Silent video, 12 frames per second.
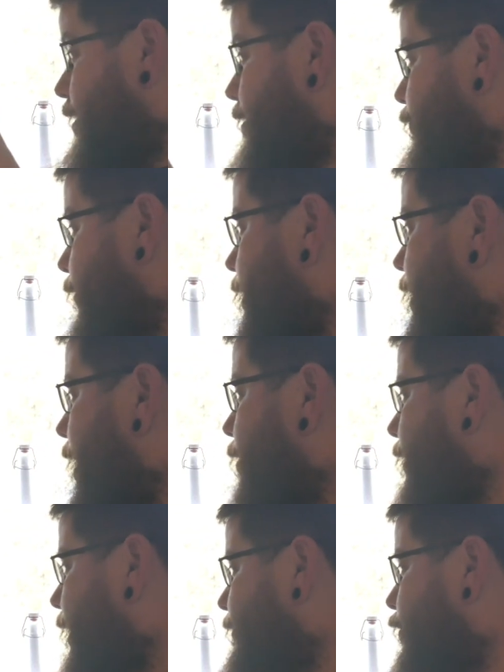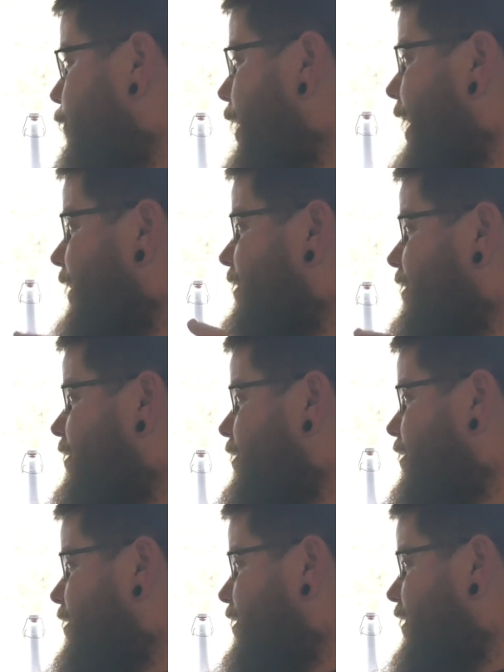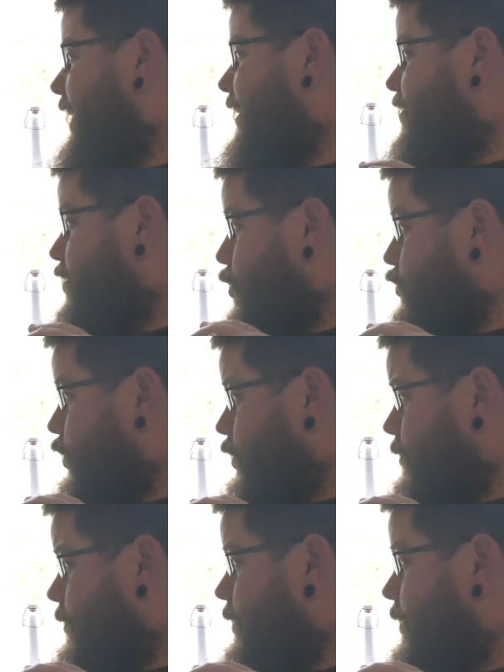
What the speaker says: Free account gives you access to Snake Social.